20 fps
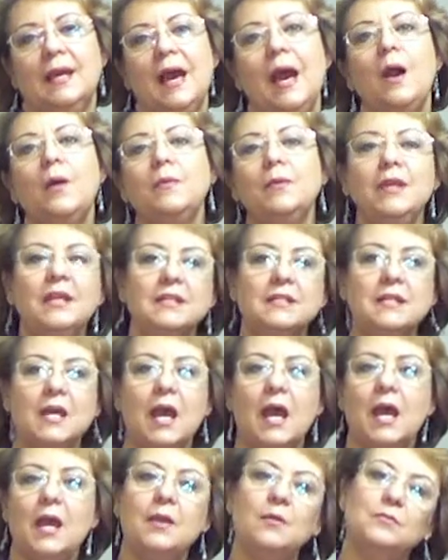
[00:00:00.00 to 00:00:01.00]
How many
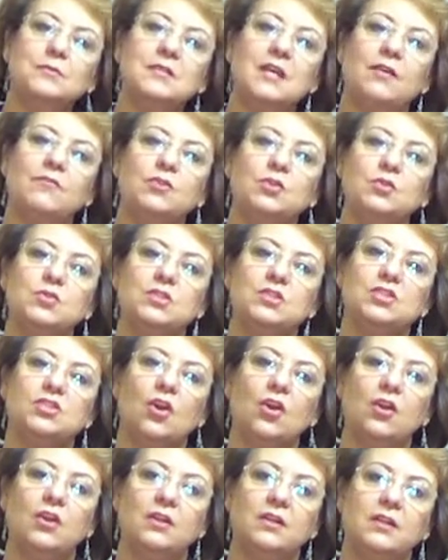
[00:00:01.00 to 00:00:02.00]
times have you
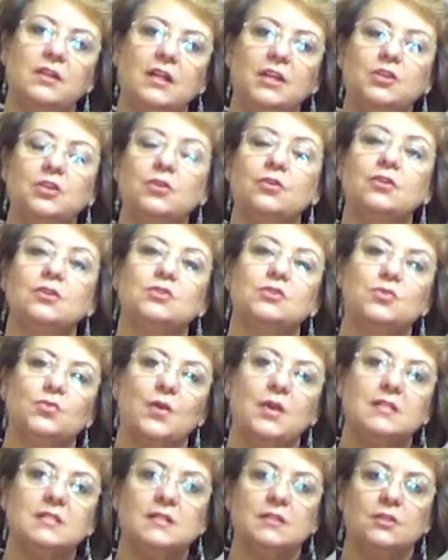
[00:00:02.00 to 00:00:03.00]
started a New Year's
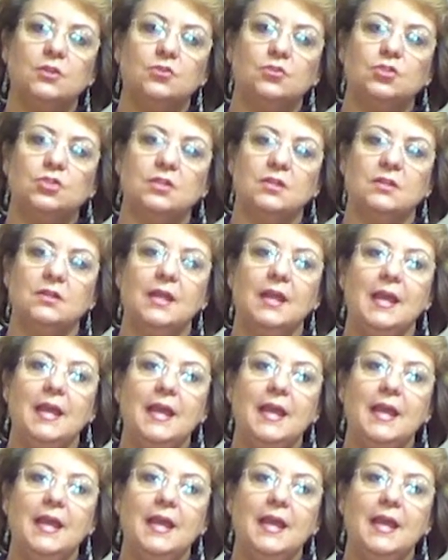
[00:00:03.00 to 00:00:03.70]
resolution